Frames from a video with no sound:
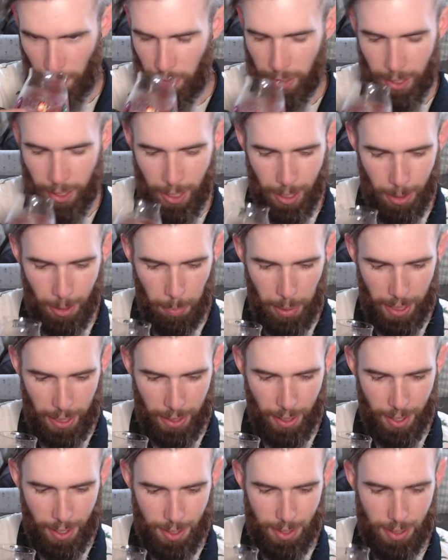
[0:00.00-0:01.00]
getting the
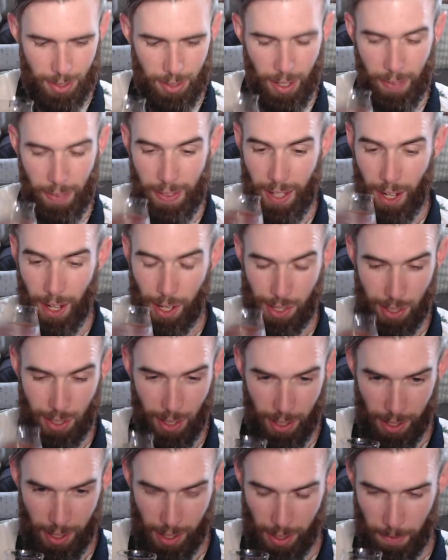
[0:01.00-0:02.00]
peanuts and the
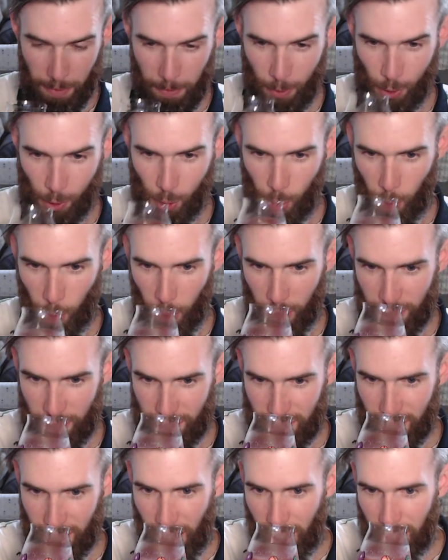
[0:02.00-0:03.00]
acai for sure. It's
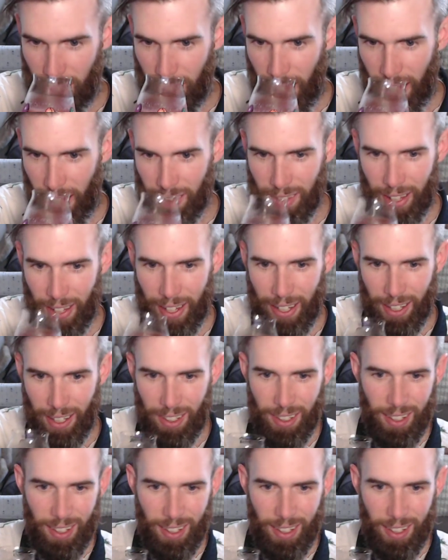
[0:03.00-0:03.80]
got that, like,